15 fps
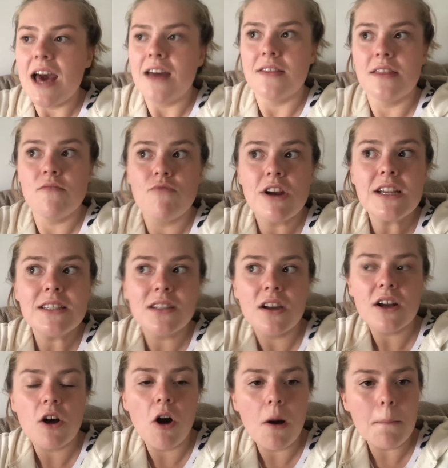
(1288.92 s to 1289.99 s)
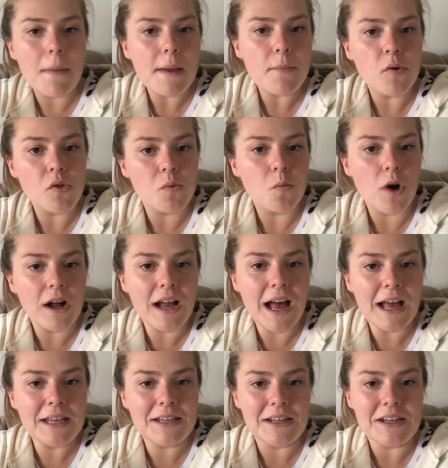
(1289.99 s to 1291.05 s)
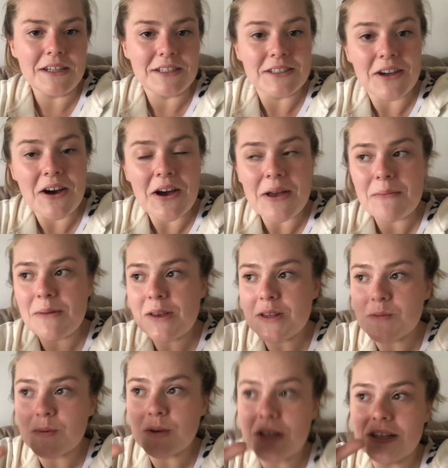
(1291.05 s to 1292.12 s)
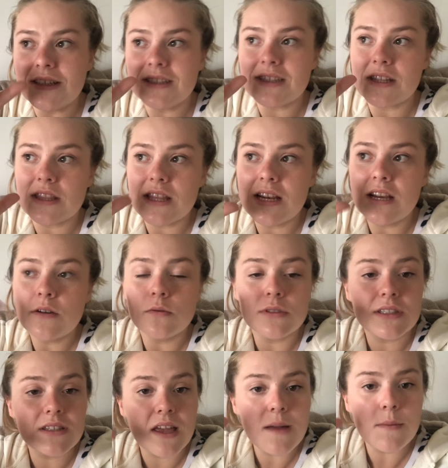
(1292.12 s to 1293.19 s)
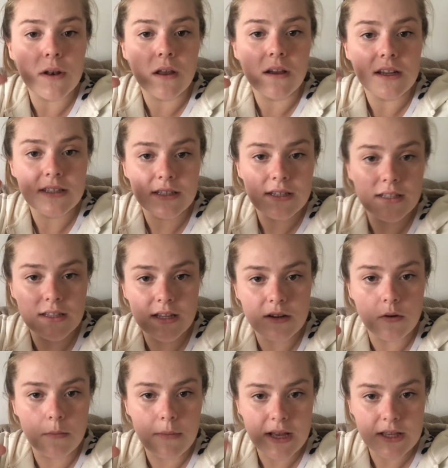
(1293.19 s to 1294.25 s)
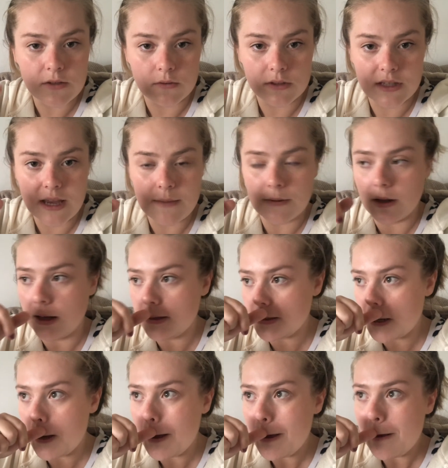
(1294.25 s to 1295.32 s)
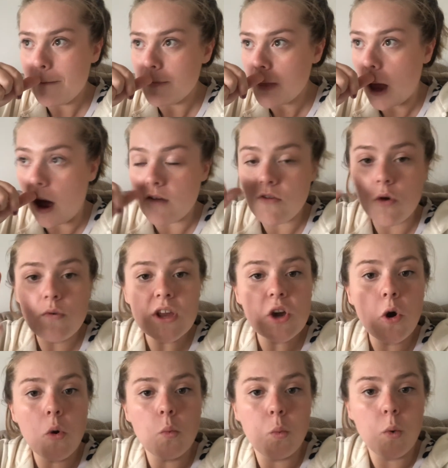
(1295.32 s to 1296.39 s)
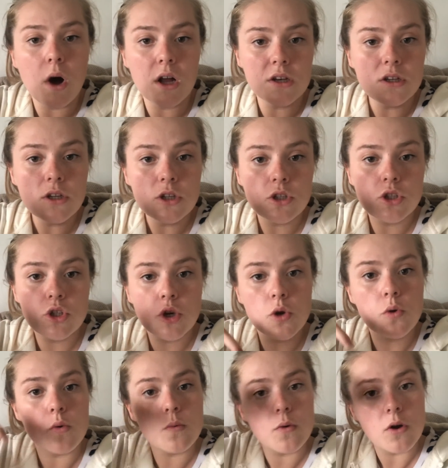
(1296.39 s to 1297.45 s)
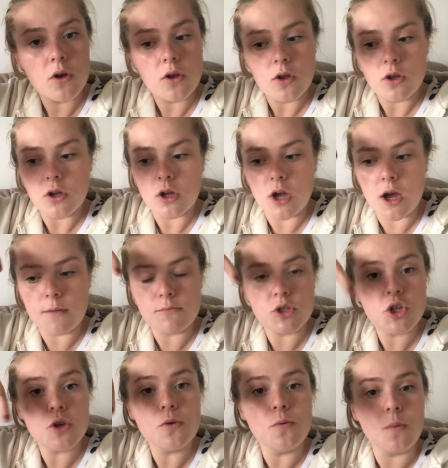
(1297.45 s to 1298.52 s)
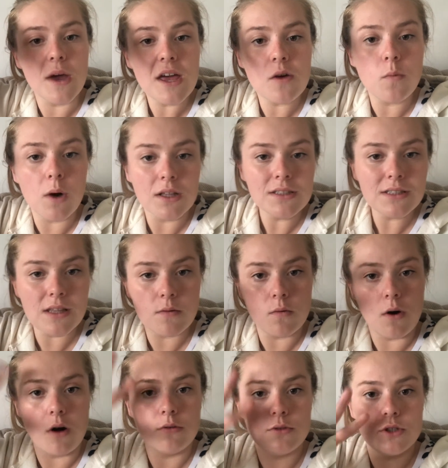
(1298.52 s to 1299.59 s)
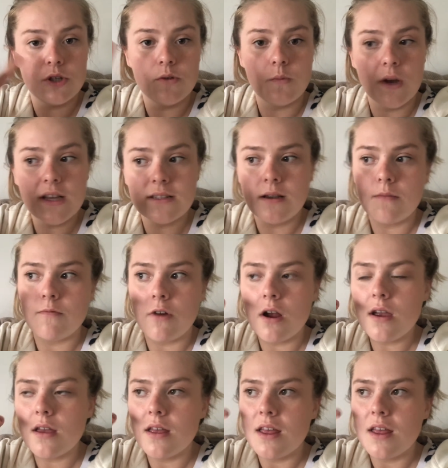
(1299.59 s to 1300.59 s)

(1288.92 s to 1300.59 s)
The reason I can't make more than one candle at a time is because the little stabilizers, the little metal stabilizer, I've only got two wick ones that will hold 2 wicks upright,